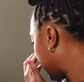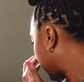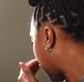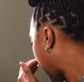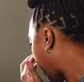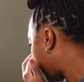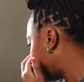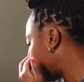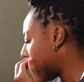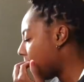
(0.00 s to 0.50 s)

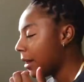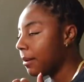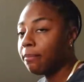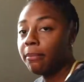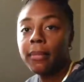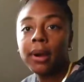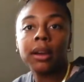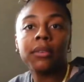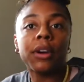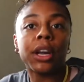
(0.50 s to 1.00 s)
And then
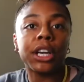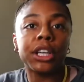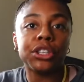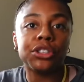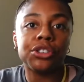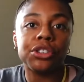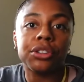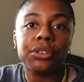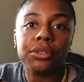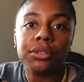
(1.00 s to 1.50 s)
my running
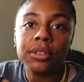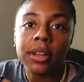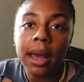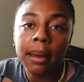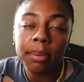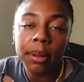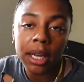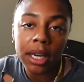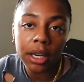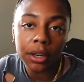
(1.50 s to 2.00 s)
shoes. I
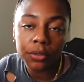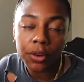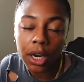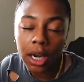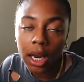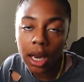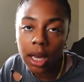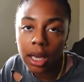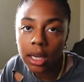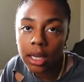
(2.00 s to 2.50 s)
plan on
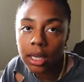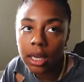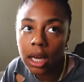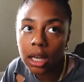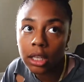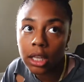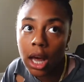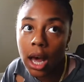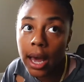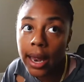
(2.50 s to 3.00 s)
running
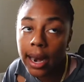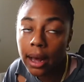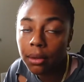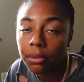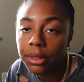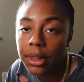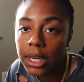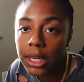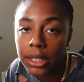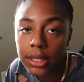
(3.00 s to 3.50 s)
a lot
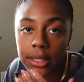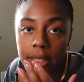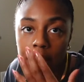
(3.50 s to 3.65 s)
out there.